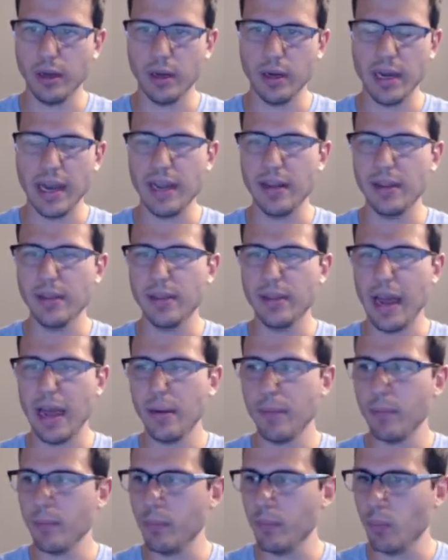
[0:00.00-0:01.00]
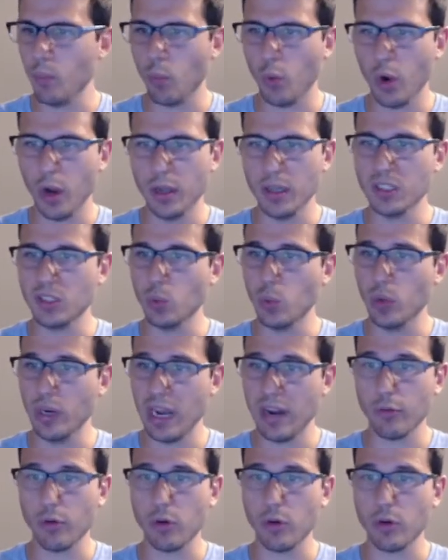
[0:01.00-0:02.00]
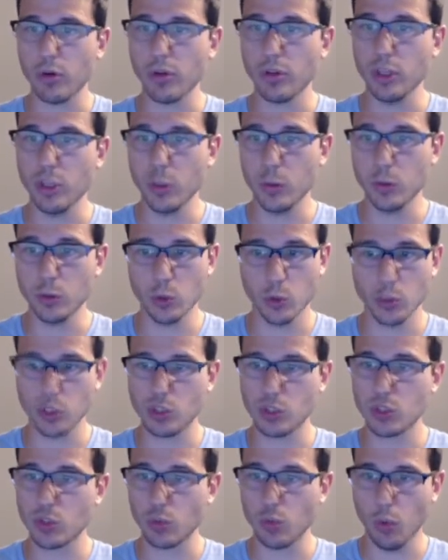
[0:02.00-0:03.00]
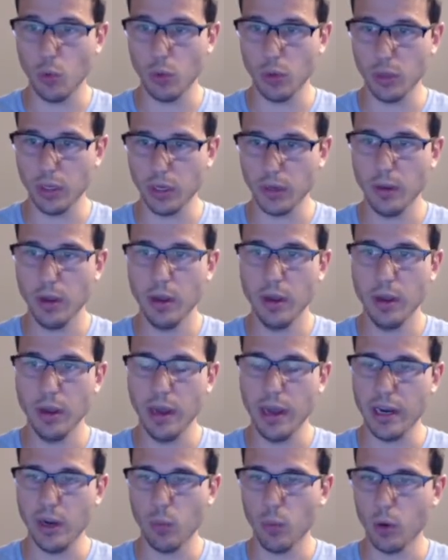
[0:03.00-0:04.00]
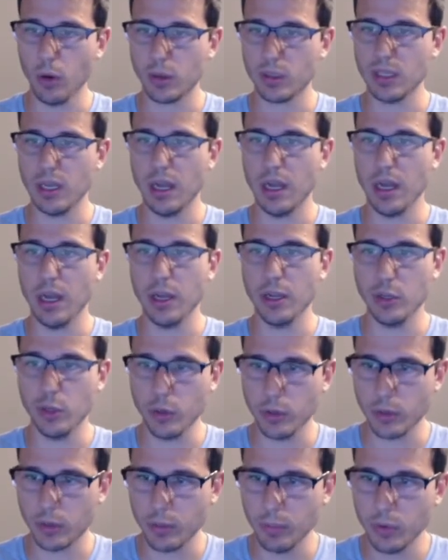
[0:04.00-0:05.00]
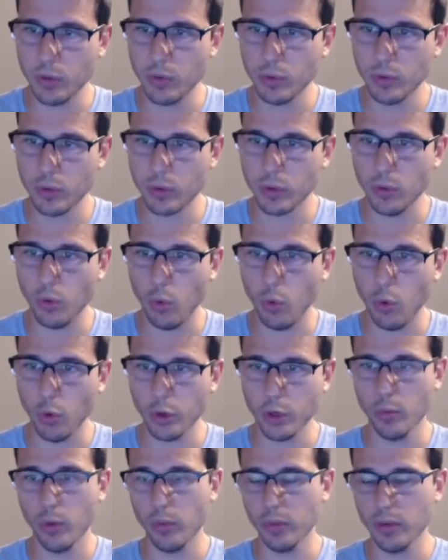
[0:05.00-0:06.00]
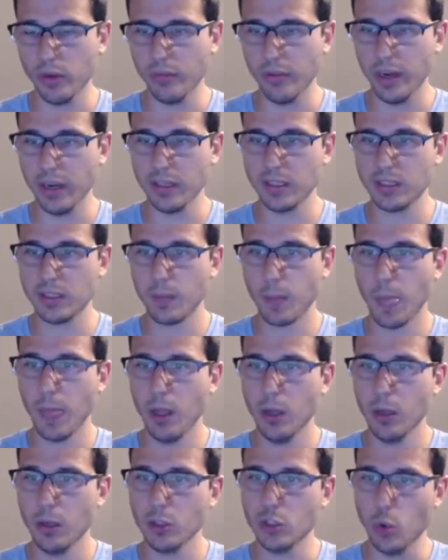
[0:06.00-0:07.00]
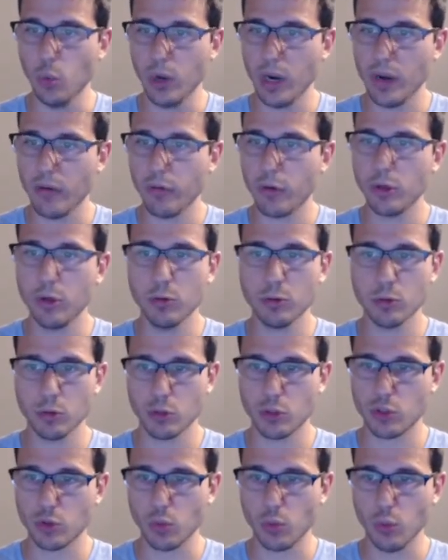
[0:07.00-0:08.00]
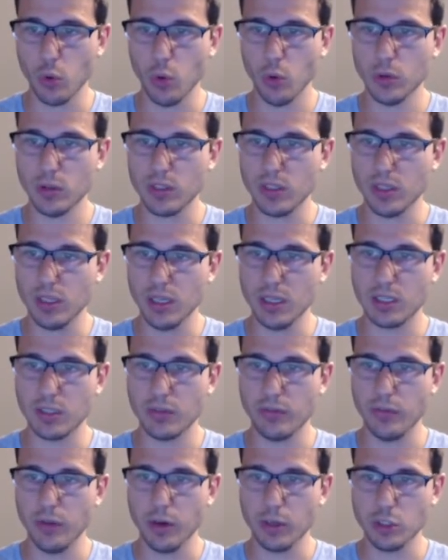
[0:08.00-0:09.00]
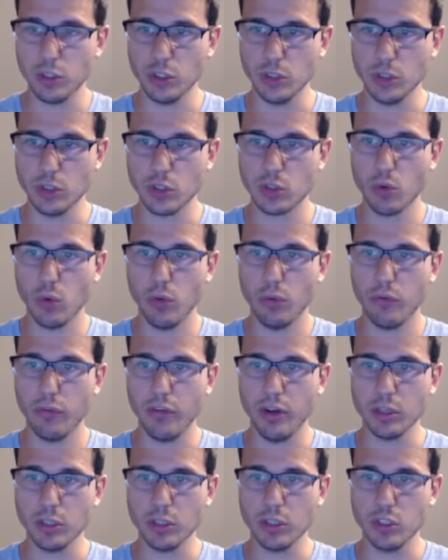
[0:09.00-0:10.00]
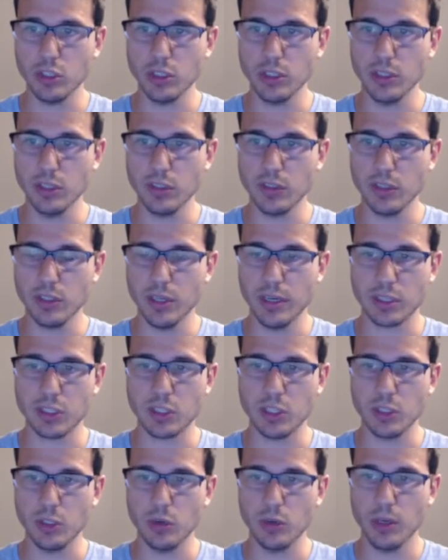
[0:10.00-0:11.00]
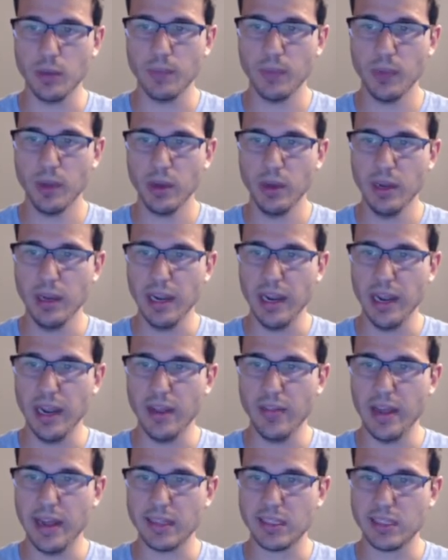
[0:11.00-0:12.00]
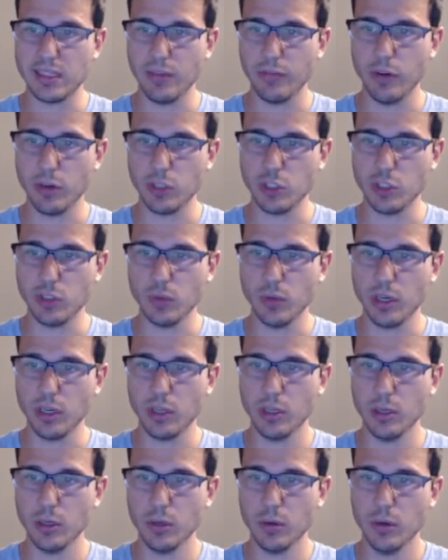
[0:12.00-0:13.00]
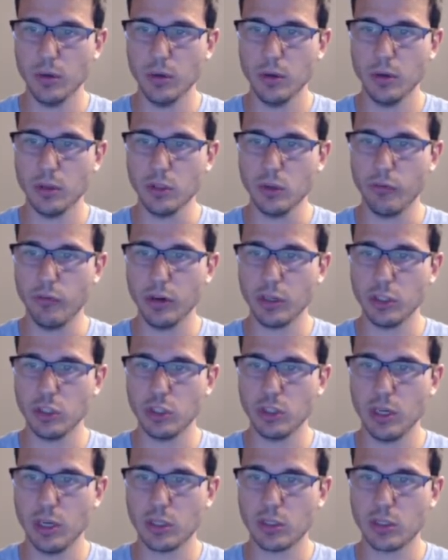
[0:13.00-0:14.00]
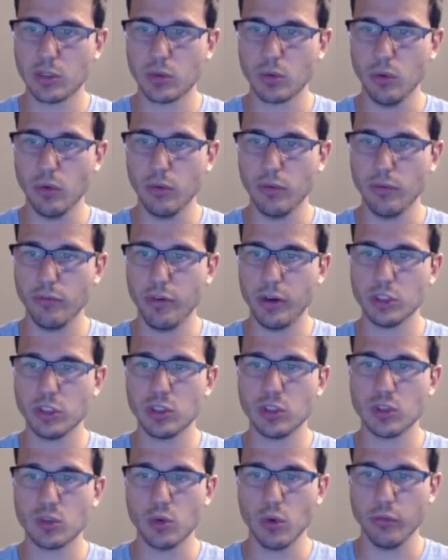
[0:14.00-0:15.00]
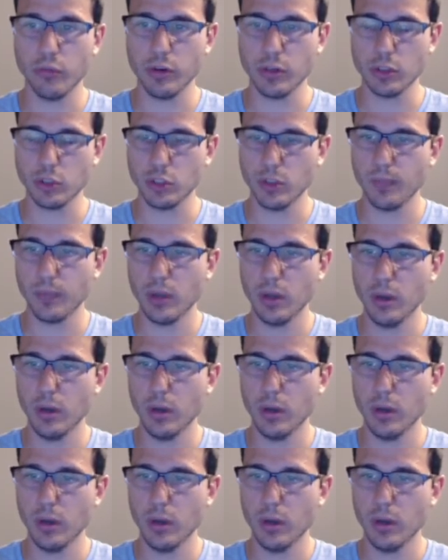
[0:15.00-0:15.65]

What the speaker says: and that runs whenever the user is scrolling, and it works on your computer or your mobile device. So whenever a user scrolls, this function, scroll function, is executed, and that's the function right here. So function.scroll, function scroll function.